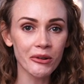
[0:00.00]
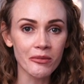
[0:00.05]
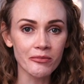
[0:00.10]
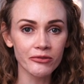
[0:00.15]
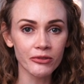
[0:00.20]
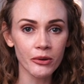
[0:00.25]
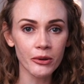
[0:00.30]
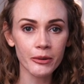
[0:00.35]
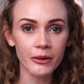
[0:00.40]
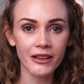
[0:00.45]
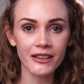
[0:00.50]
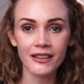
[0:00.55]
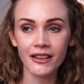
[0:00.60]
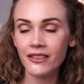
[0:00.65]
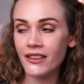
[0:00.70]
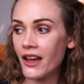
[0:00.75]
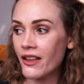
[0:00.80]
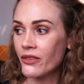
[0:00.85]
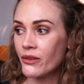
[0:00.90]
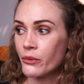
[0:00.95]
floor because I
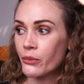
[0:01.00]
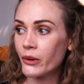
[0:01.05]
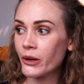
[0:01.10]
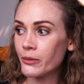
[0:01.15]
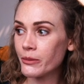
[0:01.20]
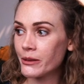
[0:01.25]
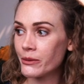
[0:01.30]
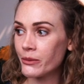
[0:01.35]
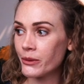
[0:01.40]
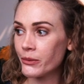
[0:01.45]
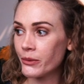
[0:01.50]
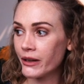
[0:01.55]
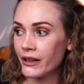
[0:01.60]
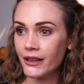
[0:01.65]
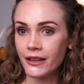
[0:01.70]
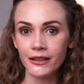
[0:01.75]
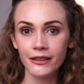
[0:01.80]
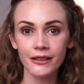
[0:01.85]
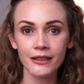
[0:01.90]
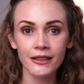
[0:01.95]
thought the wormy would want
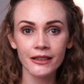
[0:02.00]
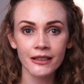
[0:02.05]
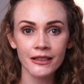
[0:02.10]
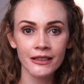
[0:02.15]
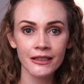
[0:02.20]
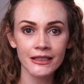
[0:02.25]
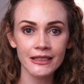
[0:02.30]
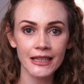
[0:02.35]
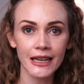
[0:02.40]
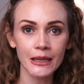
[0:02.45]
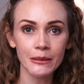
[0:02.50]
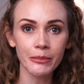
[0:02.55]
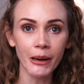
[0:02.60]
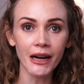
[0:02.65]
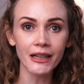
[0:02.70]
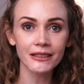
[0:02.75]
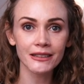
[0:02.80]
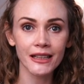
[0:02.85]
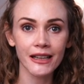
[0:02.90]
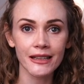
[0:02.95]
to take
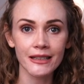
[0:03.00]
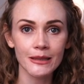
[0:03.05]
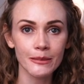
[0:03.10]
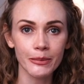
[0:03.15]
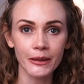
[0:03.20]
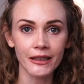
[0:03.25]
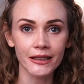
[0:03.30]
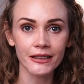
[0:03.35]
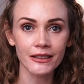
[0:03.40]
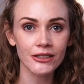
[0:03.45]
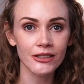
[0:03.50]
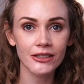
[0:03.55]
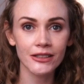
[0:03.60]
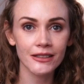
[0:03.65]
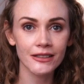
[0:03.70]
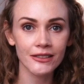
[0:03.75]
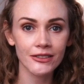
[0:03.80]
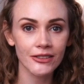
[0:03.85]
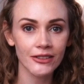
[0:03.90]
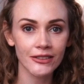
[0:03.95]
part in this, but
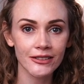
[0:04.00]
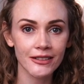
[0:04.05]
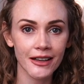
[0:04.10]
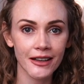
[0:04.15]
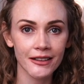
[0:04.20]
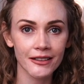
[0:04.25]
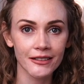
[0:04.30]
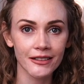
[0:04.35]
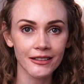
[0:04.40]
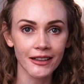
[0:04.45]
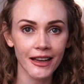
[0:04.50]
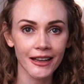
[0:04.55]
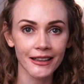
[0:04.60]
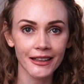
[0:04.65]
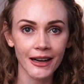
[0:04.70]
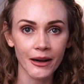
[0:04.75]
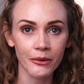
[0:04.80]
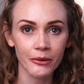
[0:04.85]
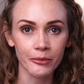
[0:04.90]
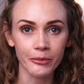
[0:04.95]
she's not hanging
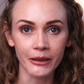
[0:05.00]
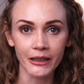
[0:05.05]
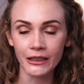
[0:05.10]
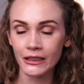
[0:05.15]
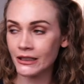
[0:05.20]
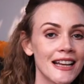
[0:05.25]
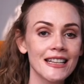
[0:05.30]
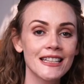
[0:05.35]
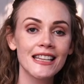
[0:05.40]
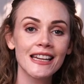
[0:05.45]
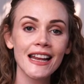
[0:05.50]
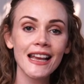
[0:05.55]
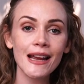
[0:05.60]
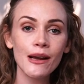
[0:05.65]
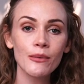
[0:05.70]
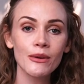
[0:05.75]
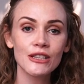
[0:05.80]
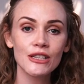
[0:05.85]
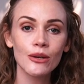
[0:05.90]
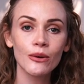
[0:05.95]
out with me. Today I
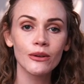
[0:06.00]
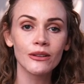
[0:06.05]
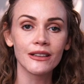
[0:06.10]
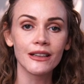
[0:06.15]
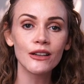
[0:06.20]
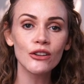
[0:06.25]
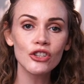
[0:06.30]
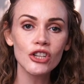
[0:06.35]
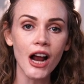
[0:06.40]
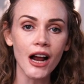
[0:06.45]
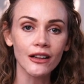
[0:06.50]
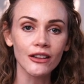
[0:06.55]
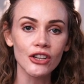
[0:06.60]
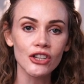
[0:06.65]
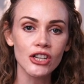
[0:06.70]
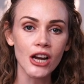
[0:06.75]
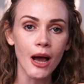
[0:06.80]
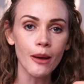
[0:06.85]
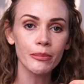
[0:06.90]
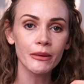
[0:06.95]
went to a little chocolate
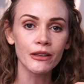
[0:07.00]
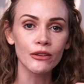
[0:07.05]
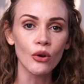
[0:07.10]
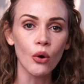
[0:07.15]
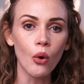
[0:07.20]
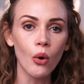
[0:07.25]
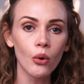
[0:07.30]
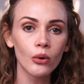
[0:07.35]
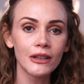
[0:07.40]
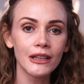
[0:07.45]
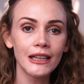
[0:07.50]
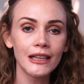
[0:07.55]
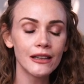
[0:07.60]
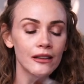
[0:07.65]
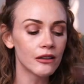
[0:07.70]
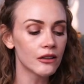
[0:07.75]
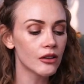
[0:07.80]
shop in Old Lille